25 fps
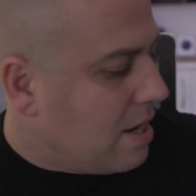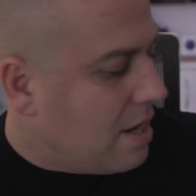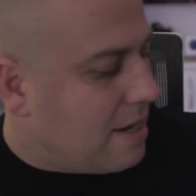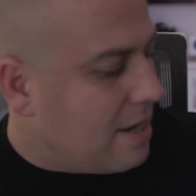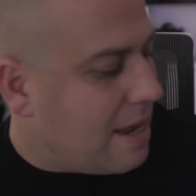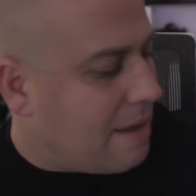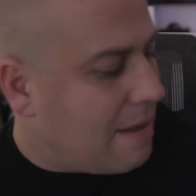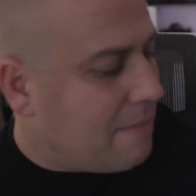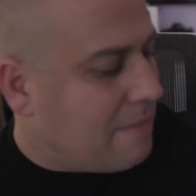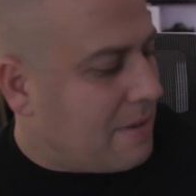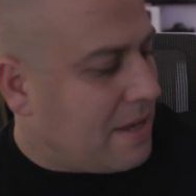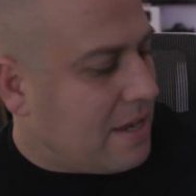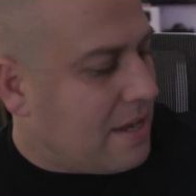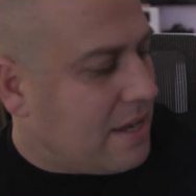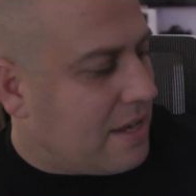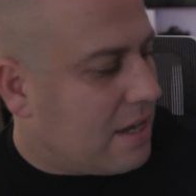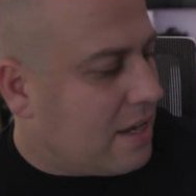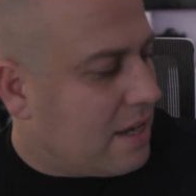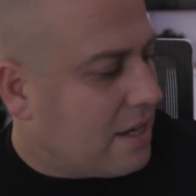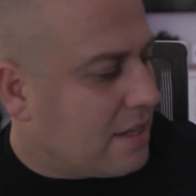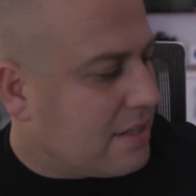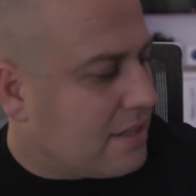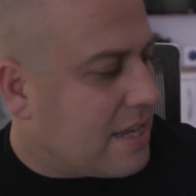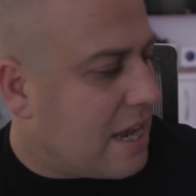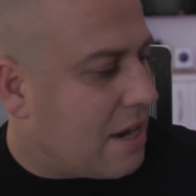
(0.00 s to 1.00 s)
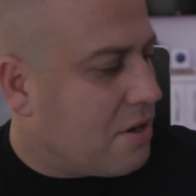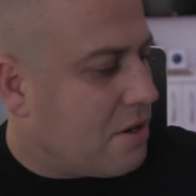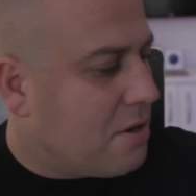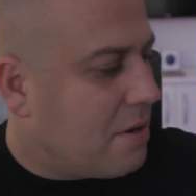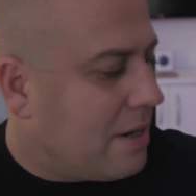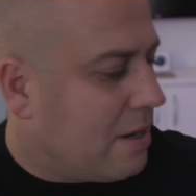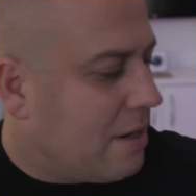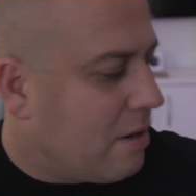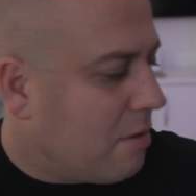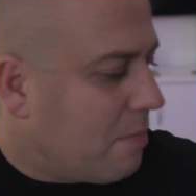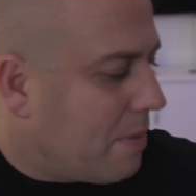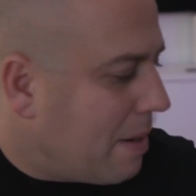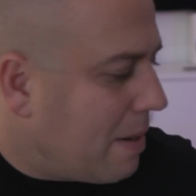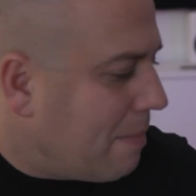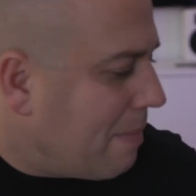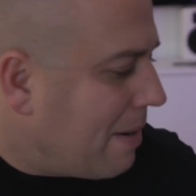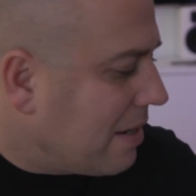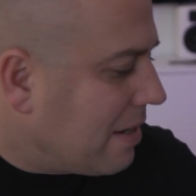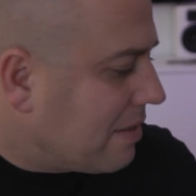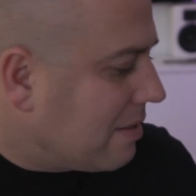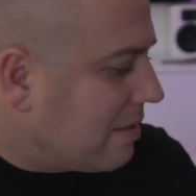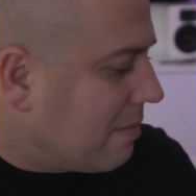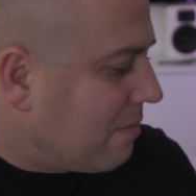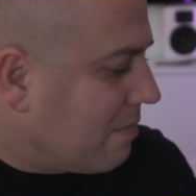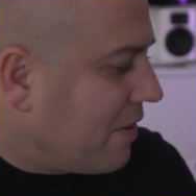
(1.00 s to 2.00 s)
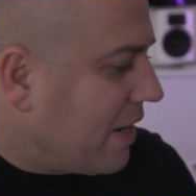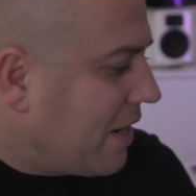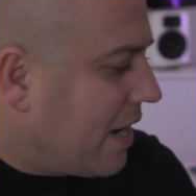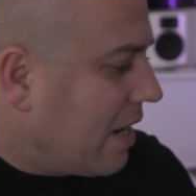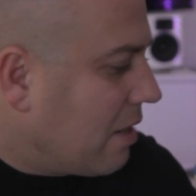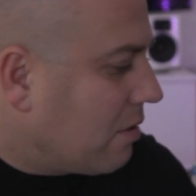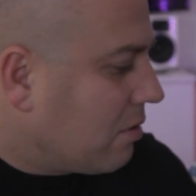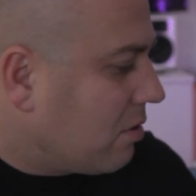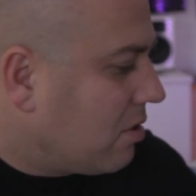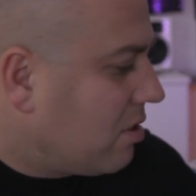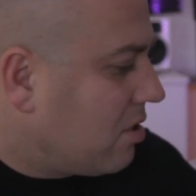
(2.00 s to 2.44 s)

Let me tell you a little bit about something else.